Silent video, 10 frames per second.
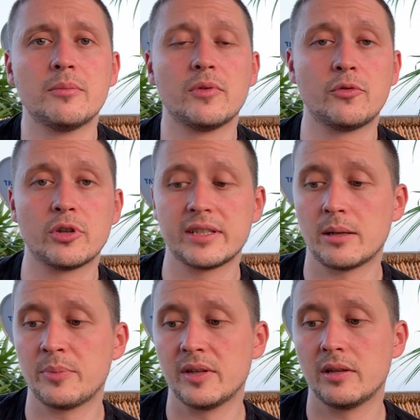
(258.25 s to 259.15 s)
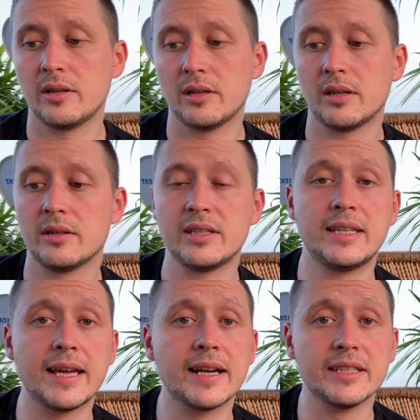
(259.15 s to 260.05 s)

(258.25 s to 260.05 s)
For example, der